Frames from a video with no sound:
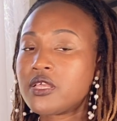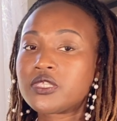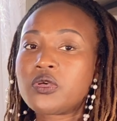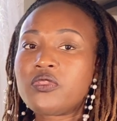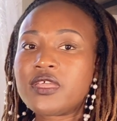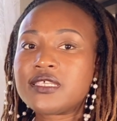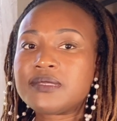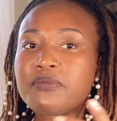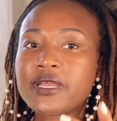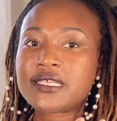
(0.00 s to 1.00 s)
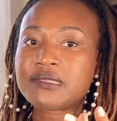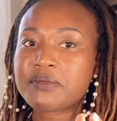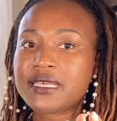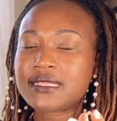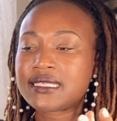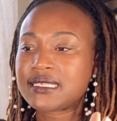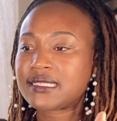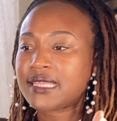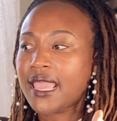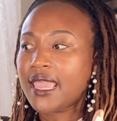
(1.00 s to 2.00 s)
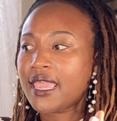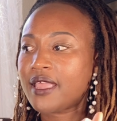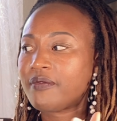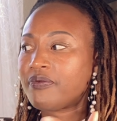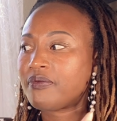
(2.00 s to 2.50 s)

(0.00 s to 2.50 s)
So this brings me to say